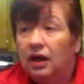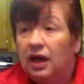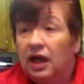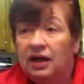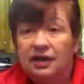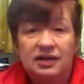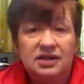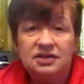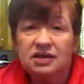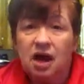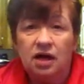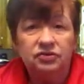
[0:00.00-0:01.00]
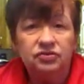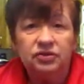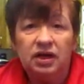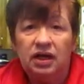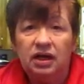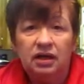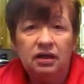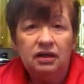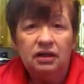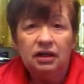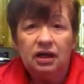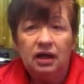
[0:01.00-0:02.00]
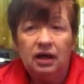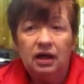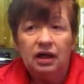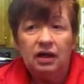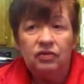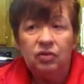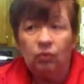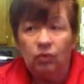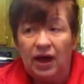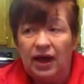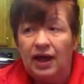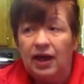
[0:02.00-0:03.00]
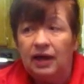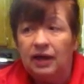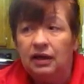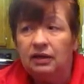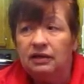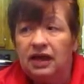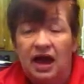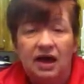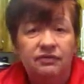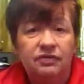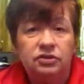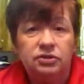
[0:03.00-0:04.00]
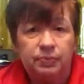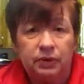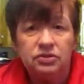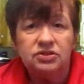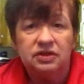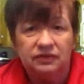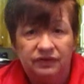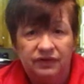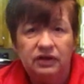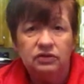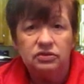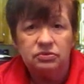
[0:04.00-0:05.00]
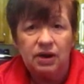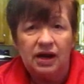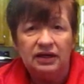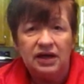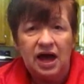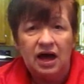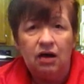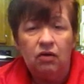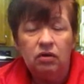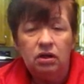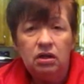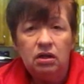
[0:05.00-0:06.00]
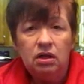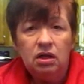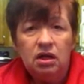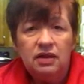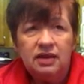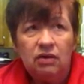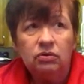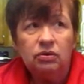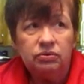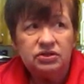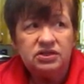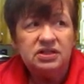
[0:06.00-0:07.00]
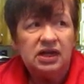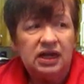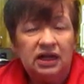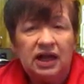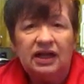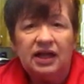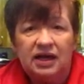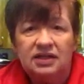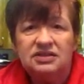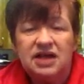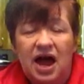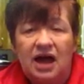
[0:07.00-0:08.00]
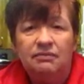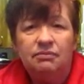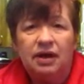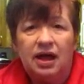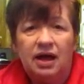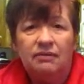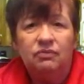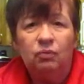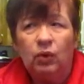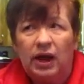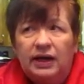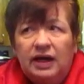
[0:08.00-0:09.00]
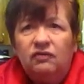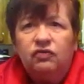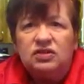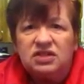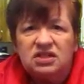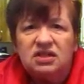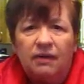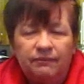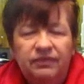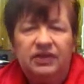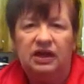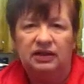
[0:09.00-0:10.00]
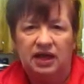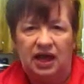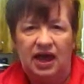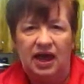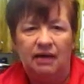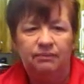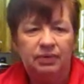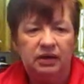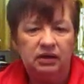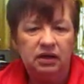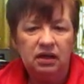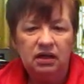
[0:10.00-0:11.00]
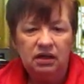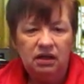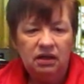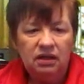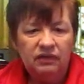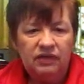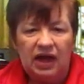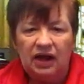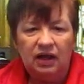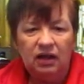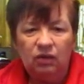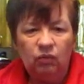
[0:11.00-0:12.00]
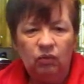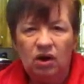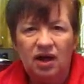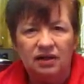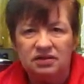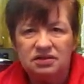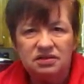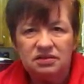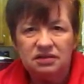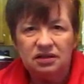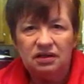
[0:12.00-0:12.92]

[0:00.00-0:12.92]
And in this country, the way the average person feels right now, that we're sitting like on a time bomb, waiting for something to happen, that once